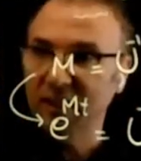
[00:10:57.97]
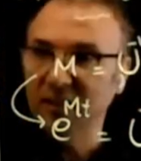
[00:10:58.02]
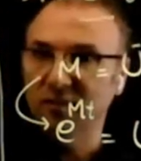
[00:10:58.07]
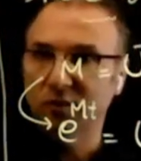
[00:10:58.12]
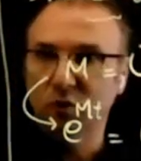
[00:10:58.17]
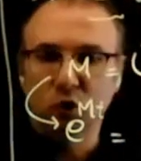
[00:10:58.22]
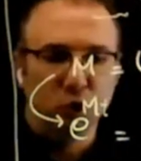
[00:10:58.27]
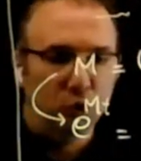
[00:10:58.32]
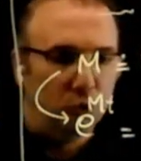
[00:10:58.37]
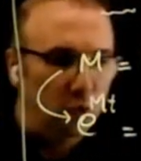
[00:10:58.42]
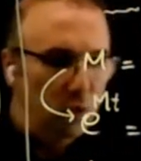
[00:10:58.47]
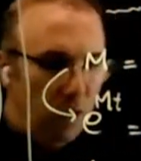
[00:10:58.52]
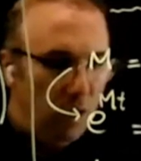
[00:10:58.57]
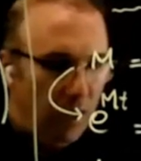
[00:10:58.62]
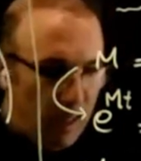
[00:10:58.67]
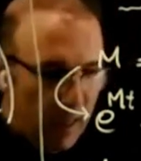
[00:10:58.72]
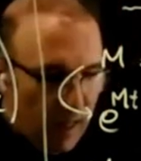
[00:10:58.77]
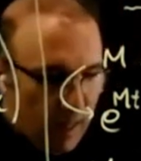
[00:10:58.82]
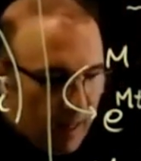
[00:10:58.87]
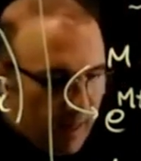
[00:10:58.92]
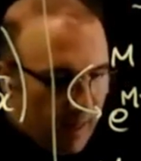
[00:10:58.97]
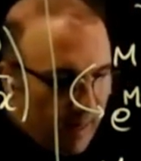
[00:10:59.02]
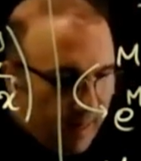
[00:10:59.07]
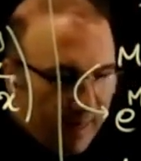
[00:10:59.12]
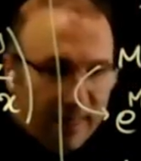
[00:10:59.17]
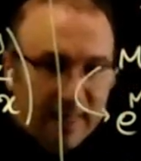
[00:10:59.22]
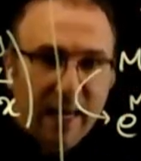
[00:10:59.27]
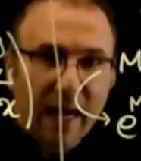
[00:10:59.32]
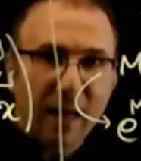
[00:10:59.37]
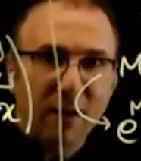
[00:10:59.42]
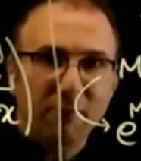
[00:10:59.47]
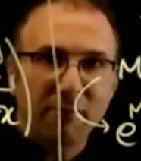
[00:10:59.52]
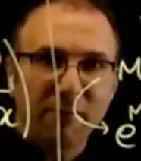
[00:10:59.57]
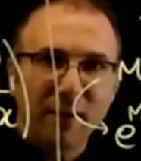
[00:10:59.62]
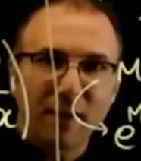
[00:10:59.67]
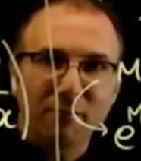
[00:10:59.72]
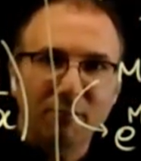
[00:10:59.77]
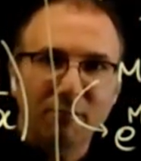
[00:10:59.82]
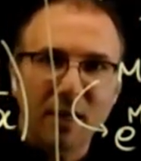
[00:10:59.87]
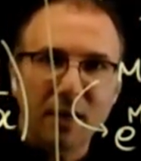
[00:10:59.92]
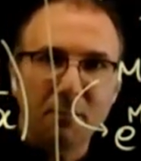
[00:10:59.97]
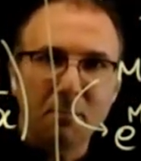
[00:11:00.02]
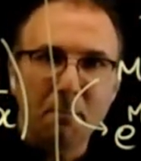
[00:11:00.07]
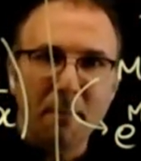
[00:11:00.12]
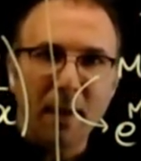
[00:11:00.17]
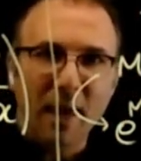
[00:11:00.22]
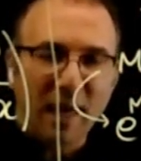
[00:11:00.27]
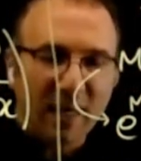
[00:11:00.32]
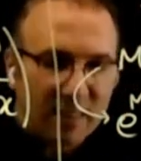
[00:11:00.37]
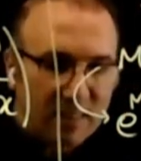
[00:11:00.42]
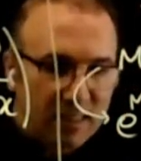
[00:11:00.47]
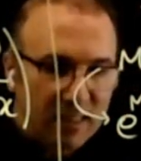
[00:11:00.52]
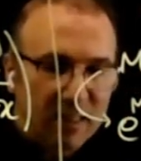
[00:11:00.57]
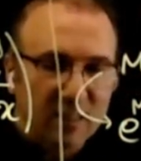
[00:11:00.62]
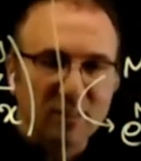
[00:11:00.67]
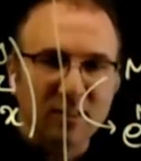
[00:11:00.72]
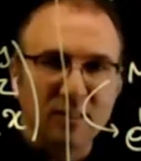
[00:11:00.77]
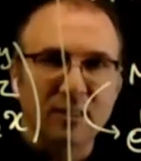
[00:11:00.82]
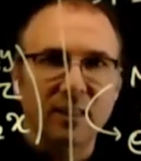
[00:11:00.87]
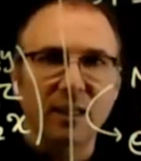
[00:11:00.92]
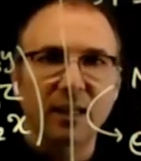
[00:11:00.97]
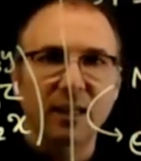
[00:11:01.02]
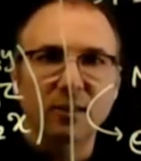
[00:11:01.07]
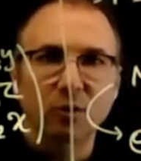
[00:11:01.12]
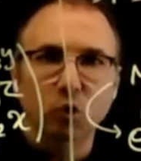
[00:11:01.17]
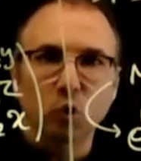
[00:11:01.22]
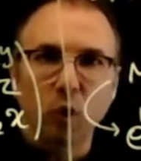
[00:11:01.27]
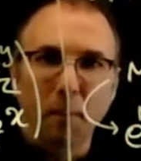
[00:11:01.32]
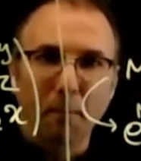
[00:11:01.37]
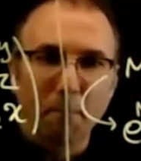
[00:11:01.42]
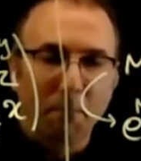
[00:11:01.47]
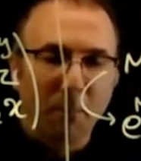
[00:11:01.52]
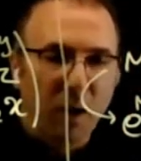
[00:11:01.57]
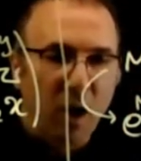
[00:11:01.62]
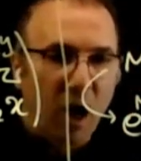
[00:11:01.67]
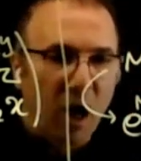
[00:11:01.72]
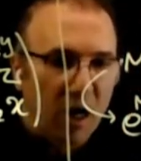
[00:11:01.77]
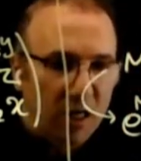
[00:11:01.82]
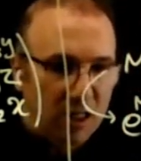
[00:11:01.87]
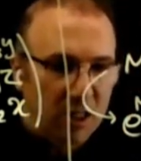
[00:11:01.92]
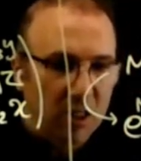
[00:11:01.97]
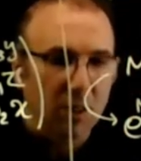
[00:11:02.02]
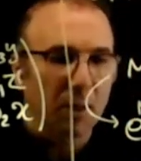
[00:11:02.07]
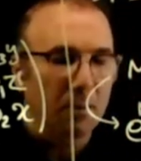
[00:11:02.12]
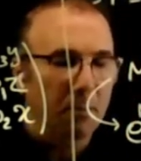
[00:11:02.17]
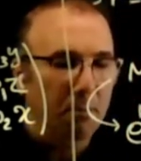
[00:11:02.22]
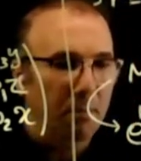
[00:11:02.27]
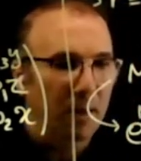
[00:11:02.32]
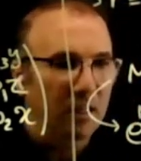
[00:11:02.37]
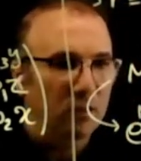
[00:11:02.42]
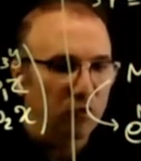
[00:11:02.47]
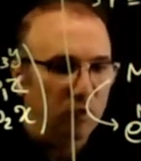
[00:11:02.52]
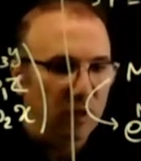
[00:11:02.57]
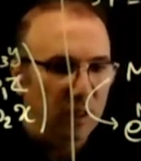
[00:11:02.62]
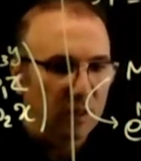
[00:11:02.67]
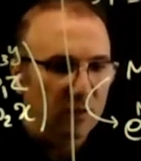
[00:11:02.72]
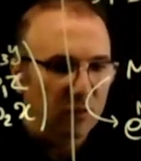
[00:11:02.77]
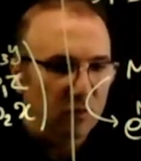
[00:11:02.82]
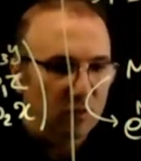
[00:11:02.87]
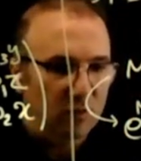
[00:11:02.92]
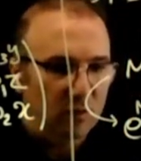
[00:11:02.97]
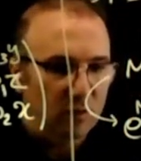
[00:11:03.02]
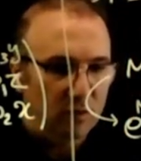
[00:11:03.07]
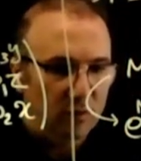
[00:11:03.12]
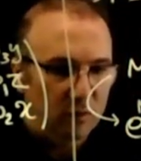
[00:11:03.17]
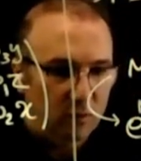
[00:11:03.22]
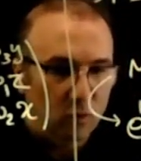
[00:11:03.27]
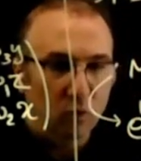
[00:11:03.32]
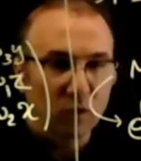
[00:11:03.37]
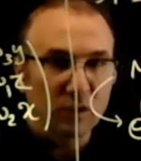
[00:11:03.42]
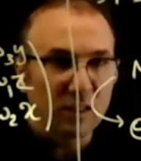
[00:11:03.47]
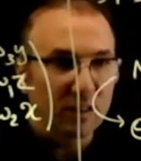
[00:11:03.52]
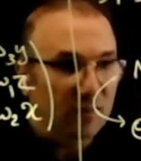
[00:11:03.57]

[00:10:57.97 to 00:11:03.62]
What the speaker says: these two. Then when we make this into a block matrix, so